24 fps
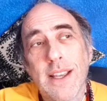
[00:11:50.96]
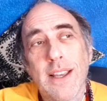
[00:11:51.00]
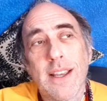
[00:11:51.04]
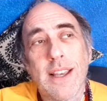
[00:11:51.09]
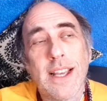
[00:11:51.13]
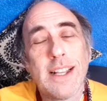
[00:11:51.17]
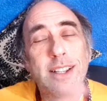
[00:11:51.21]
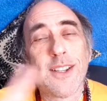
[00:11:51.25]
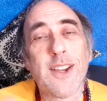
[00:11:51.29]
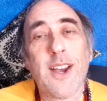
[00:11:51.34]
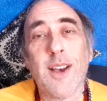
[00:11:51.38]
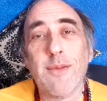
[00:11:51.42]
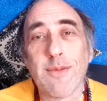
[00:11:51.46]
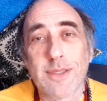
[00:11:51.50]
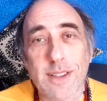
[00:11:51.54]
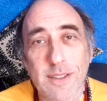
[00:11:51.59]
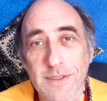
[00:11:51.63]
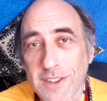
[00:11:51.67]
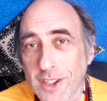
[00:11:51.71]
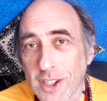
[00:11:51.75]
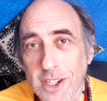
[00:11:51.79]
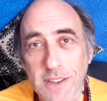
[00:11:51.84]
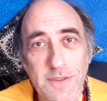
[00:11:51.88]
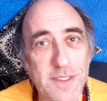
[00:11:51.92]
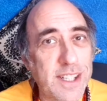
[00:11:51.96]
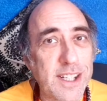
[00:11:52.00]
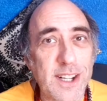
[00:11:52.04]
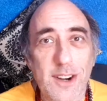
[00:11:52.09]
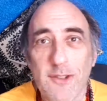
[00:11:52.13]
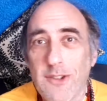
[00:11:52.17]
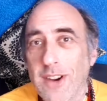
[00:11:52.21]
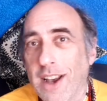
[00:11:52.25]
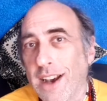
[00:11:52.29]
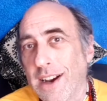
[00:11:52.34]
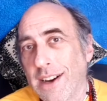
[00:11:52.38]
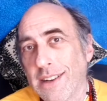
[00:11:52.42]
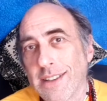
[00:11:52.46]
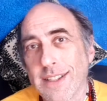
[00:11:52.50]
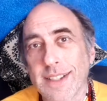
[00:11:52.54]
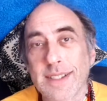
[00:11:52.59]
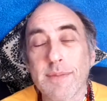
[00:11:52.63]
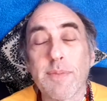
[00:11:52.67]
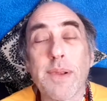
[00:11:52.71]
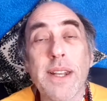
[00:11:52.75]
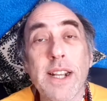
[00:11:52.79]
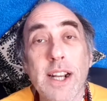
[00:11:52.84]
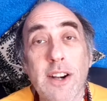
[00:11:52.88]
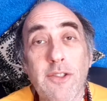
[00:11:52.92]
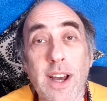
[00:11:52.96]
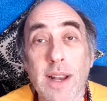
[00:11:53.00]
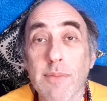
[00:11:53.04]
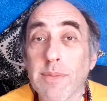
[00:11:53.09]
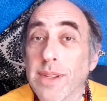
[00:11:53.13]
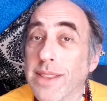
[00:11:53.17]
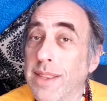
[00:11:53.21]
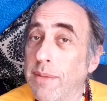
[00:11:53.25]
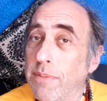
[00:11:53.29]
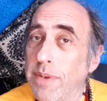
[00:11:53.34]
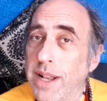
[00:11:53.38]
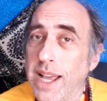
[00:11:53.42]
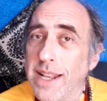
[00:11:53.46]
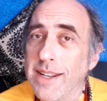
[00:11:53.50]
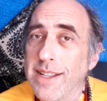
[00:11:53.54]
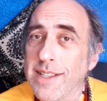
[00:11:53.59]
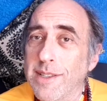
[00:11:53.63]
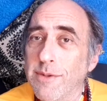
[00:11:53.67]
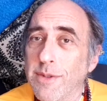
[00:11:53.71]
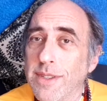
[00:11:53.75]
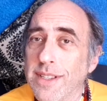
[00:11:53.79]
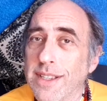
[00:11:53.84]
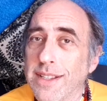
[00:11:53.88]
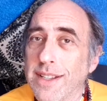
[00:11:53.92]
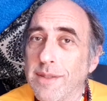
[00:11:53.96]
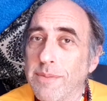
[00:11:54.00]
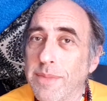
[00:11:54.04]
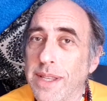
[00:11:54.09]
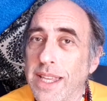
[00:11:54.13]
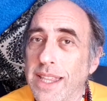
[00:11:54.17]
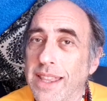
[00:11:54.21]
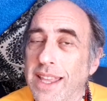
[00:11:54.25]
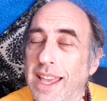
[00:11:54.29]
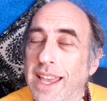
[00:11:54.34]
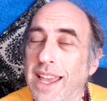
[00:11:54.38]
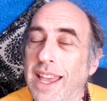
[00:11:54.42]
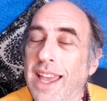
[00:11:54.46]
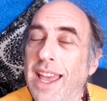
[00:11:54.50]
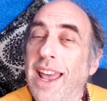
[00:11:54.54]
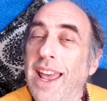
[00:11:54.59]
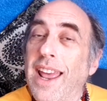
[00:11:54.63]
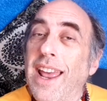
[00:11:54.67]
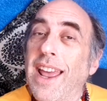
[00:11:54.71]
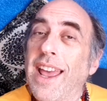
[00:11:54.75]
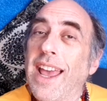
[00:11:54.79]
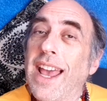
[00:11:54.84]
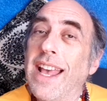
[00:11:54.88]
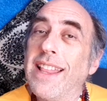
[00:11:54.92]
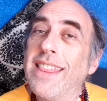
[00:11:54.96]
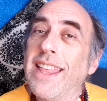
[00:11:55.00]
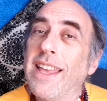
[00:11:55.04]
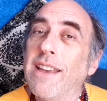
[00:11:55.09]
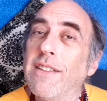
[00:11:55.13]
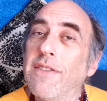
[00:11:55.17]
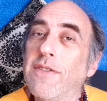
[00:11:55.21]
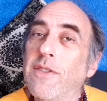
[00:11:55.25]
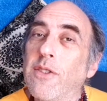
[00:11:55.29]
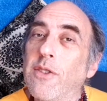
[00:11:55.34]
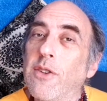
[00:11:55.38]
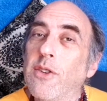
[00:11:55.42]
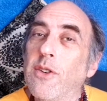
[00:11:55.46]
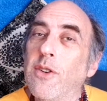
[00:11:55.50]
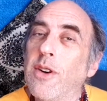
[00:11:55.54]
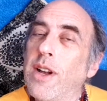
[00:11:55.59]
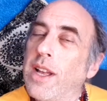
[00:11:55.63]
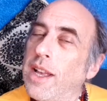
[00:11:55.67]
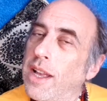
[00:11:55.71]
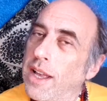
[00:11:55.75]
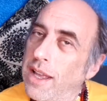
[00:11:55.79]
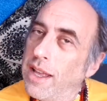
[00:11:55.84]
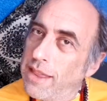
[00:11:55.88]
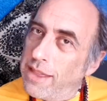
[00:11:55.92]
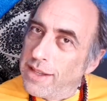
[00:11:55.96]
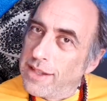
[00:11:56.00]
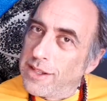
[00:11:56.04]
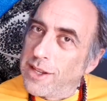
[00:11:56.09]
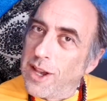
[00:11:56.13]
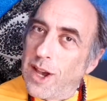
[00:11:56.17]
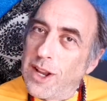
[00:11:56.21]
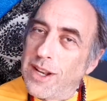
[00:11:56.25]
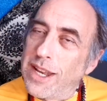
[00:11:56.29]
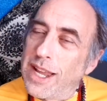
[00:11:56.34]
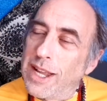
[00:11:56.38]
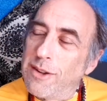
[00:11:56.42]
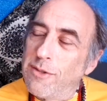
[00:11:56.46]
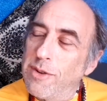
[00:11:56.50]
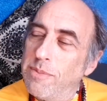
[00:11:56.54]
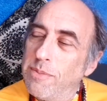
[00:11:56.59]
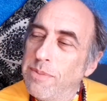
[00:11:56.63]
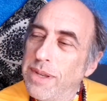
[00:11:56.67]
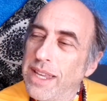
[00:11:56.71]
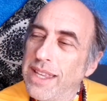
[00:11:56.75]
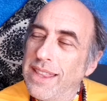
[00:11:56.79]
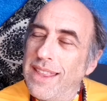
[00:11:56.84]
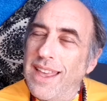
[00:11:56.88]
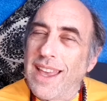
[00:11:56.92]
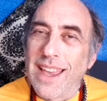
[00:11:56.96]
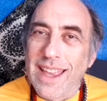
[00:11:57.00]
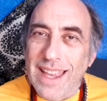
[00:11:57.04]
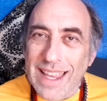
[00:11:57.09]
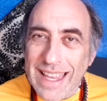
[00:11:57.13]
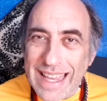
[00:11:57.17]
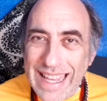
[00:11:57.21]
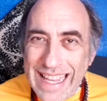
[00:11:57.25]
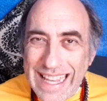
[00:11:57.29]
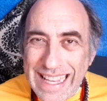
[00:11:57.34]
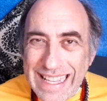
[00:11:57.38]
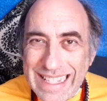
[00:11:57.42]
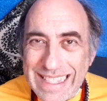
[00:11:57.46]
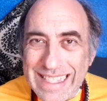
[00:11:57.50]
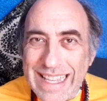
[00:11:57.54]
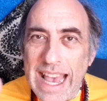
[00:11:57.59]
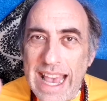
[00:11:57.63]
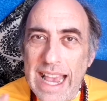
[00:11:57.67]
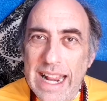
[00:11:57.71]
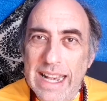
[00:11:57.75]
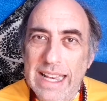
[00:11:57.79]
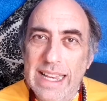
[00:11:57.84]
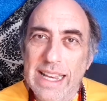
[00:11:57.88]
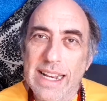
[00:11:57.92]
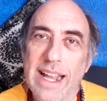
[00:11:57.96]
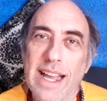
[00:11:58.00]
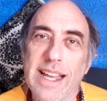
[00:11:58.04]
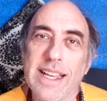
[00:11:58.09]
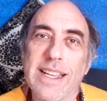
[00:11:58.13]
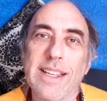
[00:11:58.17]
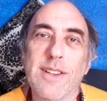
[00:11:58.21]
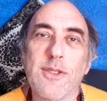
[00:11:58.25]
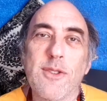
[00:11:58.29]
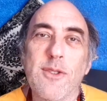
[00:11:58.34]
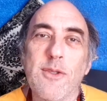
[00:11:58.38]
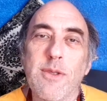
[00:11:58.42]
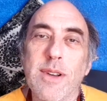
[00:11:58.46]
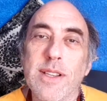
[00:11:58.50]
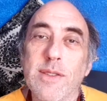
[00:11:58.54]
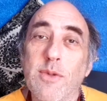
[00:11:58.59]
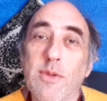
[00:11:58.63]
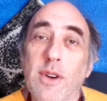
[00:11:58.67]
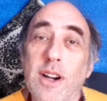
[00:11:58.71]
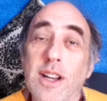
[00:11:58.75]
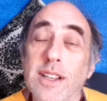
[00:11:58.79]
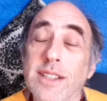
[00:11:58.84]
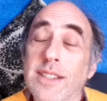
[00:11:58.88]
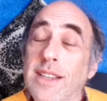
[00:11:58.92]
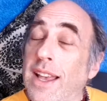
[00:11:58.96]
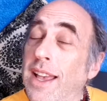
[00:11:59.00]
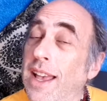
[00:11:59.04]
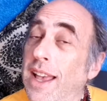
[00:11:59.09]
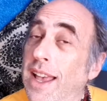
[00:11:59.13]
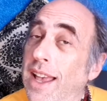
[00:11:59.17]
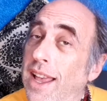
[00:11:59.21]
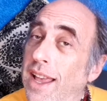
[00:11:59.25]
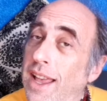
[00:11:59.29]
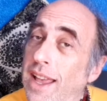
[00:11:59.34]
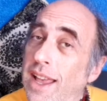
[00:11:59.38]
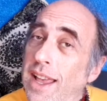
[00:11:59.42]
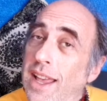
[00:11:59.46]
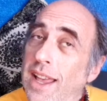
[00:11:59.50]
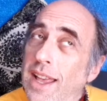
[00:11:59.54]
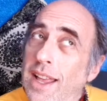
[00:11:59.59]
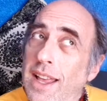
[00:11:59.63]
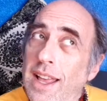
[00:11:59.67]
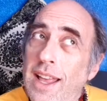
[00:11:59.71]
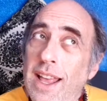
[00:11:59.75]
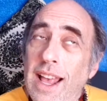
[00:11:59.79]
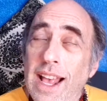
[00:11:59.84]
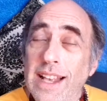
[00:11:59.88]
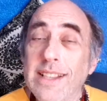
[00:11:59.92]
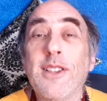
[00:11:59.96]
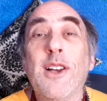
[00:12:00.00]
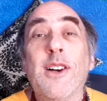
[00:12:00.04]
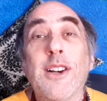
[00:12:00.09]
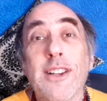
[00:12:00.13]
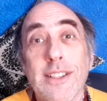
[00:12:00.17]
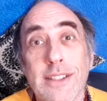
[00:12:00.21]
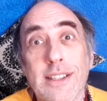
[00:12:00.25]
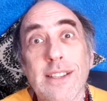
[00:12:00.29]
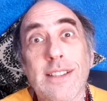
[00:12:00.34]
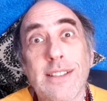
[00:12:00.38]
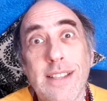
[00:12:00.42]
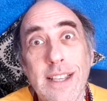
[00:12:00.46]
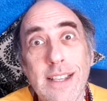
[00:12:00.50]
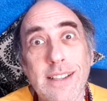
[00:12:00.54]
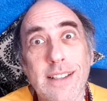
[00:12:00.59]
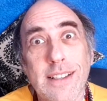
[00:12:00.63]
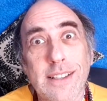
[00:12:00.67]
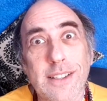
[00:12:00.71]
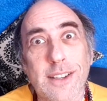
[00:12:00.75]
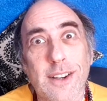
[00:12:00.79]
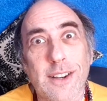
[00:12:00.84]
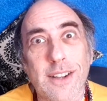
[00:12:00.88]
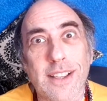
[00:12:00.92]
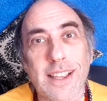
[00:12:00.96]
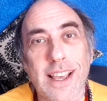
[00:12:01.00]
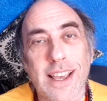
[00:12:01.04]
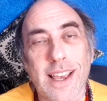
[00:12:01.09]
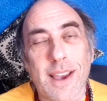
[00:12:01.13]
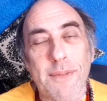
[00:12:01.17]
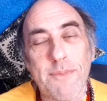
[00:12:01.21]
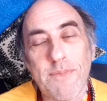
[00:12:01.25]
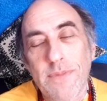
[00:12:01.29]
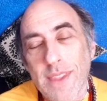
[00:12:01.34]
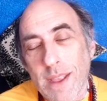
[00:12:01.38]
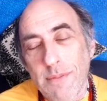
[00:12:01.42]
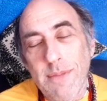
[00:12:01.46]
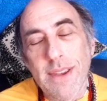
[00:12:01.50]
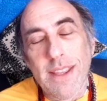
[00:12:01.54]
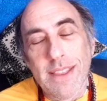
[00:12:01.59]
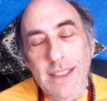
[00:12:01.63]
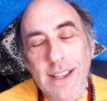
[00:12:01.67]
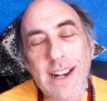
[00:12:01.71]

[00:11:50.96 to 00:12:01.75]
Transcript: in terms of shifting around and spinning around, but the planets will still be there, and therefore the zodiac will be there exactly like it always was, as long as the seasons are there. I mean, the